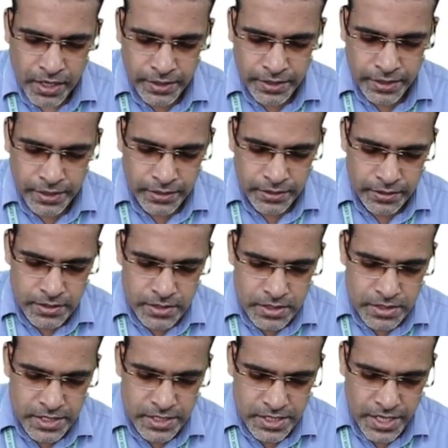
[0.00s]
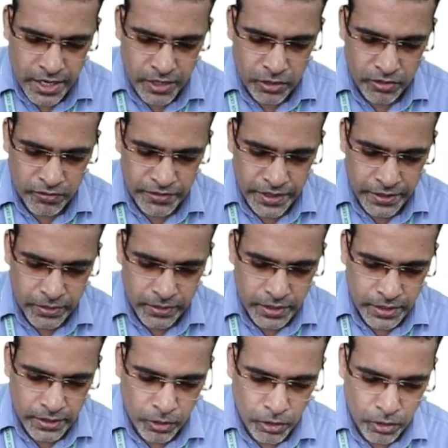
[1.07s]
and here this is the shadow of thyroid
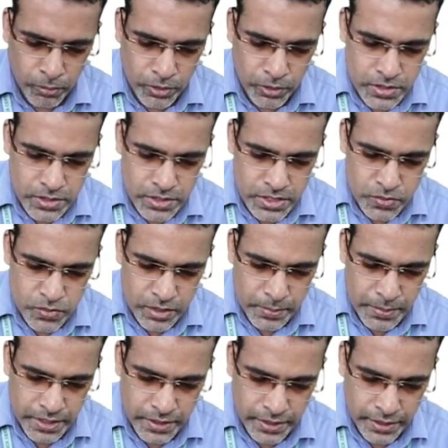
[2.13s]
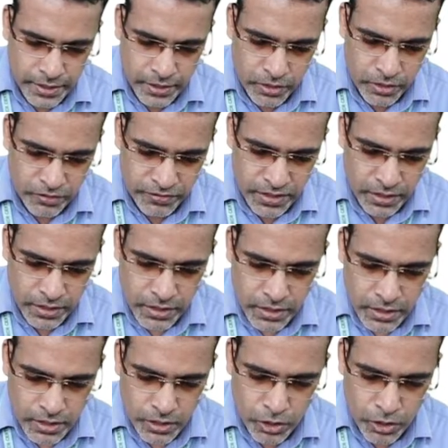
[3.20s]
gland almost this will be the area of the